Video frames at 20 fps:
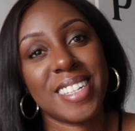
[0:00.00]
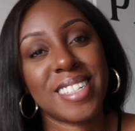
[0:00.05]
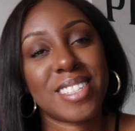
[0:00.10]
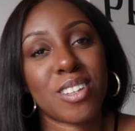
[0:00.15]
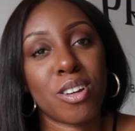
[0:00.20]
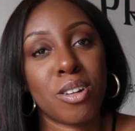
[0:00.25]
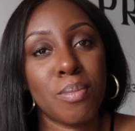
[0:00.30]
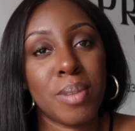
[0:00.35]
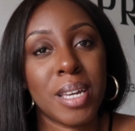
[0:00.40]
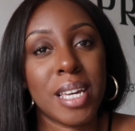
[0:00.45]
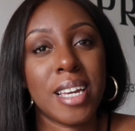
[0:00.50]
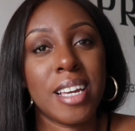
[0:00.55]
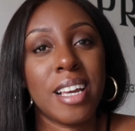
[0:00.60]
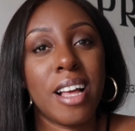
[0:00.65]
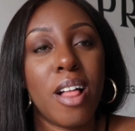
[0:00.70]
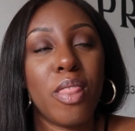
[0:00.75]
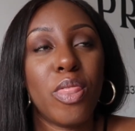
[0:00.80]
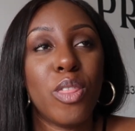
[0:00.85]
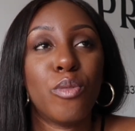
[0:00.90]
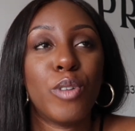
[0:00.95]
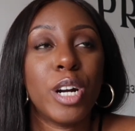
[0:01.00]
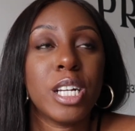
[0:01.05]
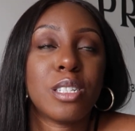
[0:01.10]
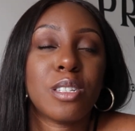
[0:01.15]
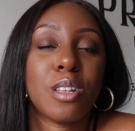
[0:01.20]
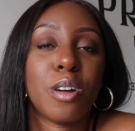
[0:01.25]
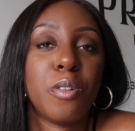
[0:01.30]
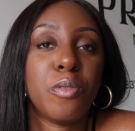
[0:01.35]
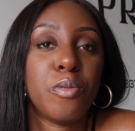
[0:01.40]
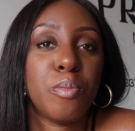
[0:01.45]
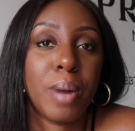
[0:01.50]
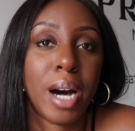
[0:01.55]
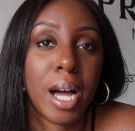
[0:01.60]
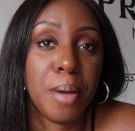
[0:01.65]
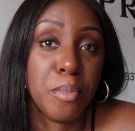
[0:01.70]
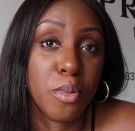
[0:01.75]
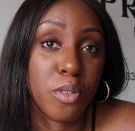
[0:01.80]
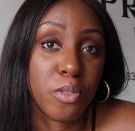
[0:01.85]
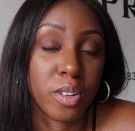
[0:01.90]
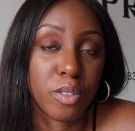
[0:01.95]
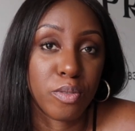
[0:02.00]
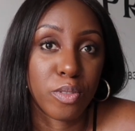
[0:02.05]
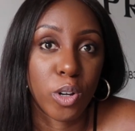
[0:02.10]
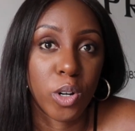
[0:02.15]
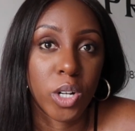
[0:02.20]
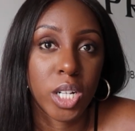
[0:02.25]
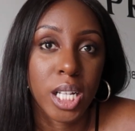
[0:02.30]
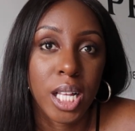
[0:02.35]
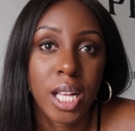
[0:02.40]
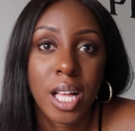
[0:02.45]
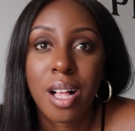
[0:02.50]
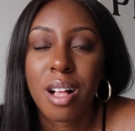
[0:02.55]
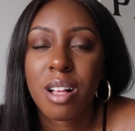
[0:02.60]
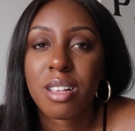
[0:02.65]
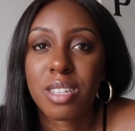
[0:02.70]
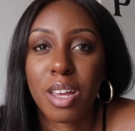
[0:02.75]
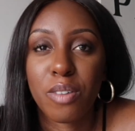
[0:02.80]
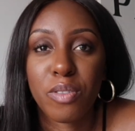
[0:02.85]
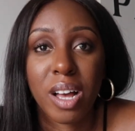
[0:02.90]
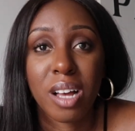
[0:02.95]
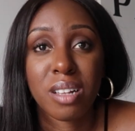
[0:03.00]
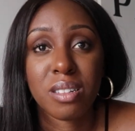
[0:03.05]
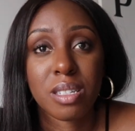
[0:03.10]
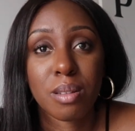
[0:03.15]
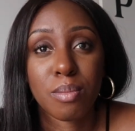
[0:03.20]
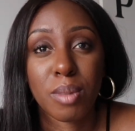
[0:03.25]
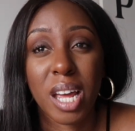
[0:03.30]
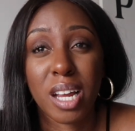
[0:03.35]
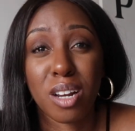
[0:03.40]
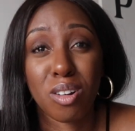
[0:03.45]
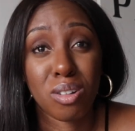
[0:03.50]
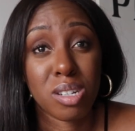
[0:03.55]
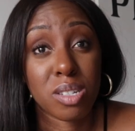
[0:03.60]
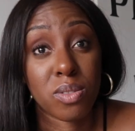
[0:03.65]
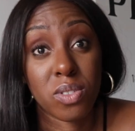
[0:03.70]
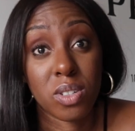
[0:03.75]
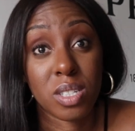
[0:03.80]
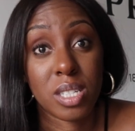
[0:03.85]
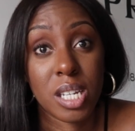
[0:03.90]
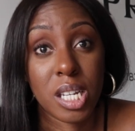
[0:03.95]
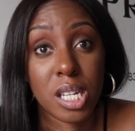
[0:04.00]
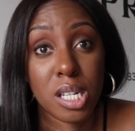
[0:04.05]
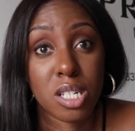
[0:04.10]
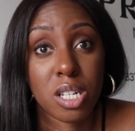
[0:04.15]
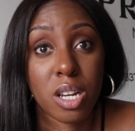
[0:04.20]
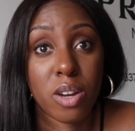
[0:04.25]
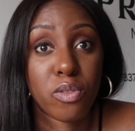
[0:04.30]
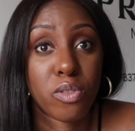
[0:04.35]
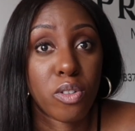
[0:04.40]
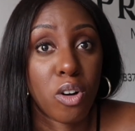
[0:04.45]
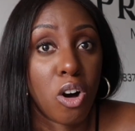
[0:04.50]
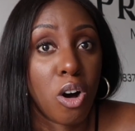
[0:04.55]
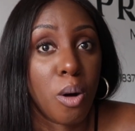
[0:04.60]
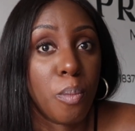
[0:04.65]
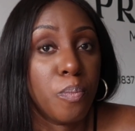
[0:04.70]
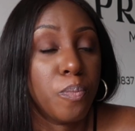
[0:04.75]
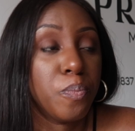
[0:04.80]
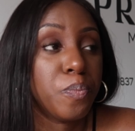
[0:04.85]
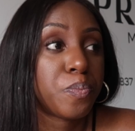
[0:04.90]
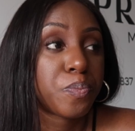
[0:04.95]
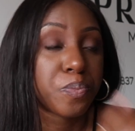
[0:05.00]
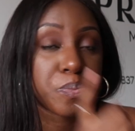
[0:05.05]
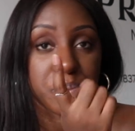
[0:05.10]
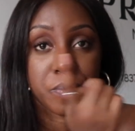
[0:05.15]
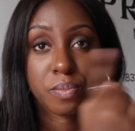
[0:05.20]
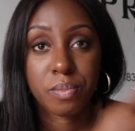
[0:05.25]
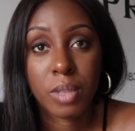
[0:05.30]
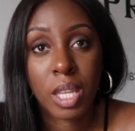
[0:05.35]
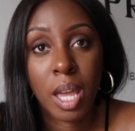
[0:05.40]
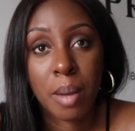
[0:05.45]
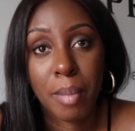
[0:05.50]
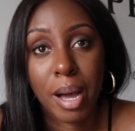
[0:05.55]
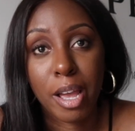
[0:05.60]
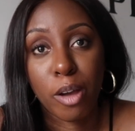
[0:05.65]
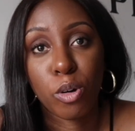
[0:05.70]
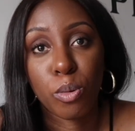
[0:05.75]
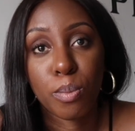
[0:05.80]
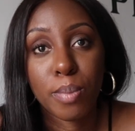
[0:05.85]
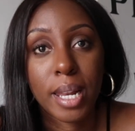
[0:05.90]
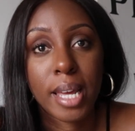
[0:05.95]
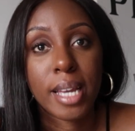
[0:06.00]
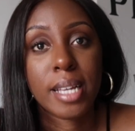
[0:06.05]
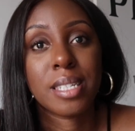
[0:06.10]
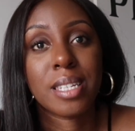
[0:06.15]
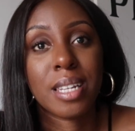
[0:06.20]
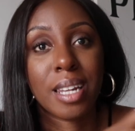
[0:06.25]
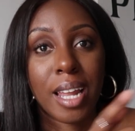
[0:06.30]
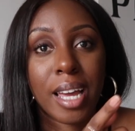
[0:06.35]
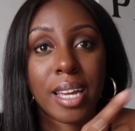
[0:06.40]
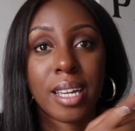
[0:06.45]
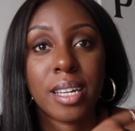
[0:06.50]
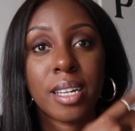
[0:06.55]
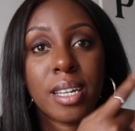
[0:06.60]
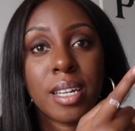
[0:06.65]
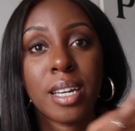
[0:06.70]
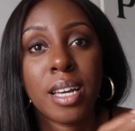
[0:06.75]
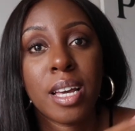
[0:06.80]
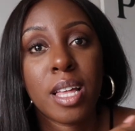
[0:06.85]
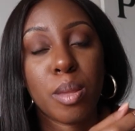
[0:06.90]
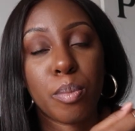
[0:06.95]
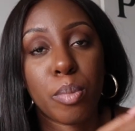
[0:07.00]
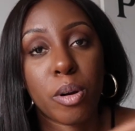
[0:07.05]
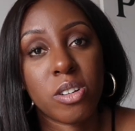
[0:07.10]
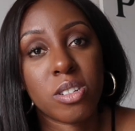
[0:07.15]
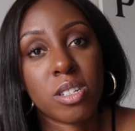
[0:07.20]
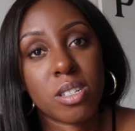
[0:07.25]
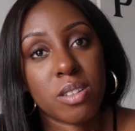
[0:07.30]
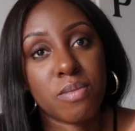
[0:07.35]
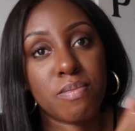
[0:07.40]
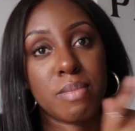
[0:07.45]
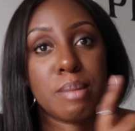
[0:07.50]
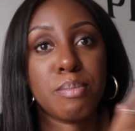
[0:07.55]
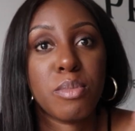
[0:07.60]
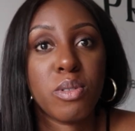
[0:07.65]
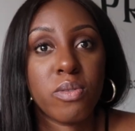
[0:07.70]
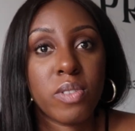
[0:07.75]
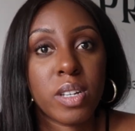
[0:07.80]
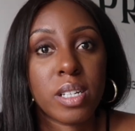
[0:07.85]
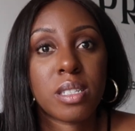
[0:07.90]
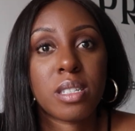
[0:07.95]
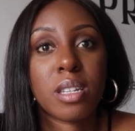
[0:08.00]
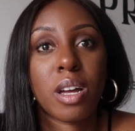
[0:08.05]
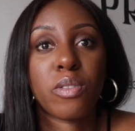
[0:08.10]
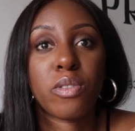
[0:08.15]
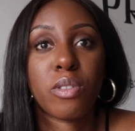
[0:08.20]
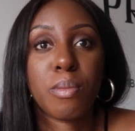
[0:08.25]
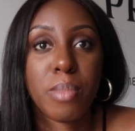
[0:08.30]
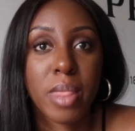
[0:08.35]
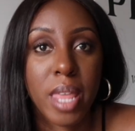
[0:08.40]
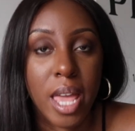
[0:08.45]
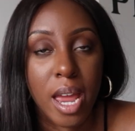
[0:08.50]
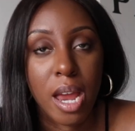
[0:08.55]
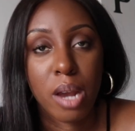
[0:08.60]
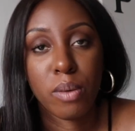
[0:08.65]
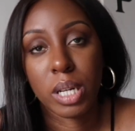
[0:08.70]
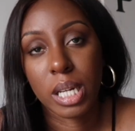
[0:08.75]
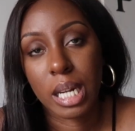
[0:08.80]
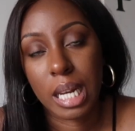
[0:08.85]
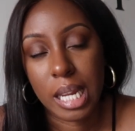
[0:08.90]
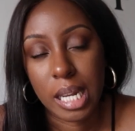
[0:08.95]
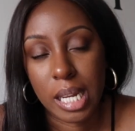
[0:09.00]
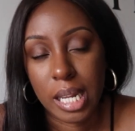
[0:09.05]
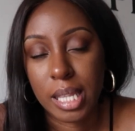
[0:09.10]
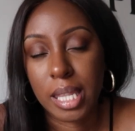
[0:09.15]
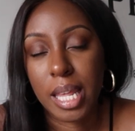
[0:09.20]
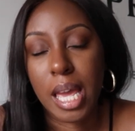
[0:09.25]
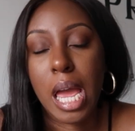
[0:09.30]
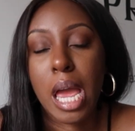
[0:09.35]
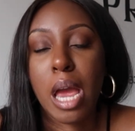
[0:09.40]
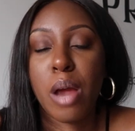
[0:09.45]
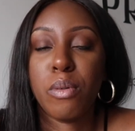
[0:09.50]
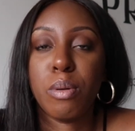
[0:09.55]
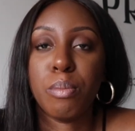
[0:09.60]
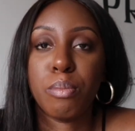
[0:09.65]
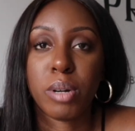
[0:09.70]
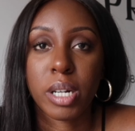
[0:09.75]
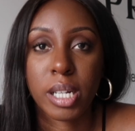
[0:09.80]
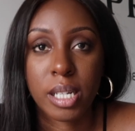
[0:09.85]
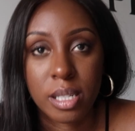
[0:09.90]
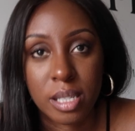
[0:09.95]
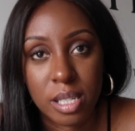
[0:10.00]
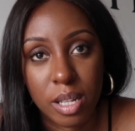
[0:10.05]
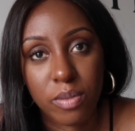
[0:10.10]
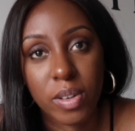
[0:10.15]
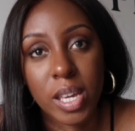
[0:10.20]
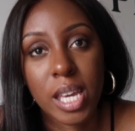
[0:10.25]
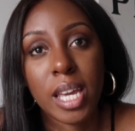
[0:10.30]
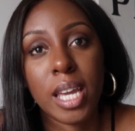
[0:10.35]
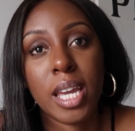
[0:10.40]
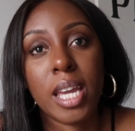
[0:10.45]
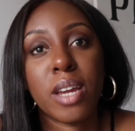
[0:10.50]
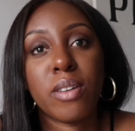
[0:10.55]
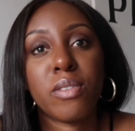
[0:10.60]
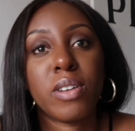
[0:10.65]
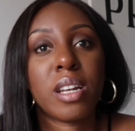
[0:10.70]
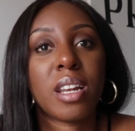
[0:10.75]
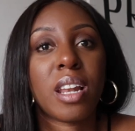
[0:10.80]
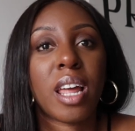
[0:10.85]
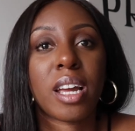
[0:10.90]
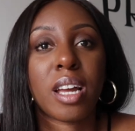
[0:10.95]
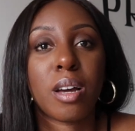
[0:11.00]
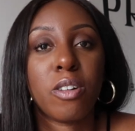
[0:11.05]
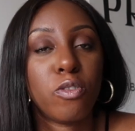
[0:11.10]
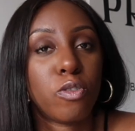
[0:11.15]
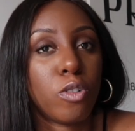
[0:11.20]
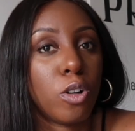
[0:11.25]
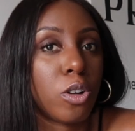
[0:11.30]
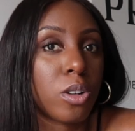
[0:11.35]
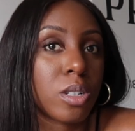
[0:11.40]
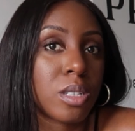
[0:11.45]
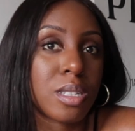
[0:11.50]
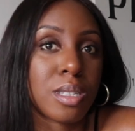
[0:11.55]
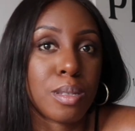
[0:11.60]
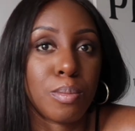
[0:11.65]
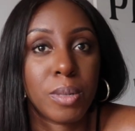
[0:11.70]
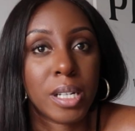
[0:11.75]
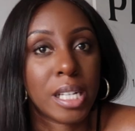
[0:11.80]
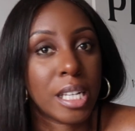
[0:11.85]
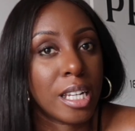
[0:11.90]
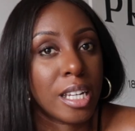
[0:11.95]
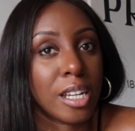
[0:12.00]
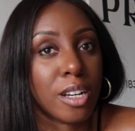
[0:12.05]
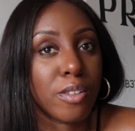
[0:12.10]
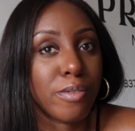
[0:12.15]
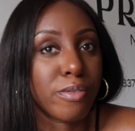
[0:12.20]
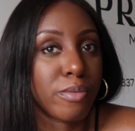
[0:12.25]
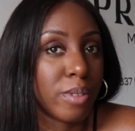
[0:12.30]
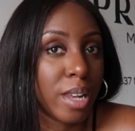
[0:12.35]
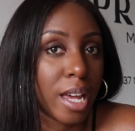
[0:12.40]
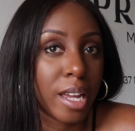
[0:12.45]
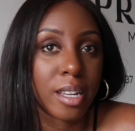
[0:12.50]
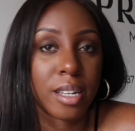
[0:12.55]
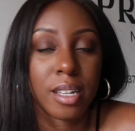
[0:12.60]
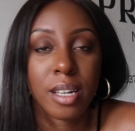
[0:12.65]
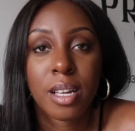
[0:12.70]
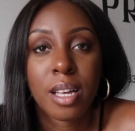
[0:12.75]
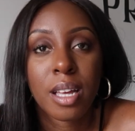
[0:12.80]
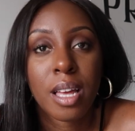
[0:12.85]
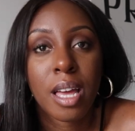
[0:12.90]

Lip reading: it's going to be the rest of my moving vlog. So I found some like lost footage from my old place, and like process of me moving stuff from there and cleaning there and bringing stuff here, and like I vlogged the beginning of like